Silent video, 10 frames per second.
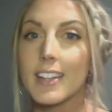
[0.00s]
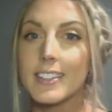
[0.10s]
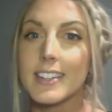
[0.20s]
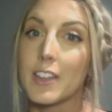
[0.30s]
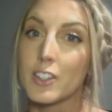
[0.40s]

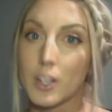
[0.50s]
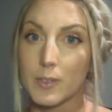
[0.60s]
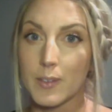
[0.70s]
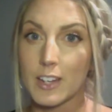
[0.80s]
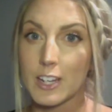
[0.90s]
Now the shapes
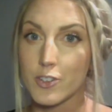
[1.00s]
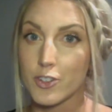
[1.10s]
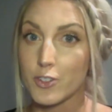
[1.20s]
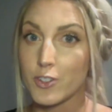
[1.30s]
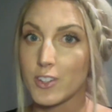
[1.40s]
I'm going to
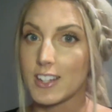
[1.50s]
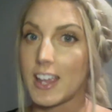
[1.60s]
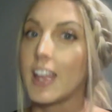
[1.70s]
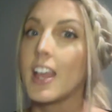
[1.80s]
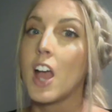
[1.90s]
introduce you today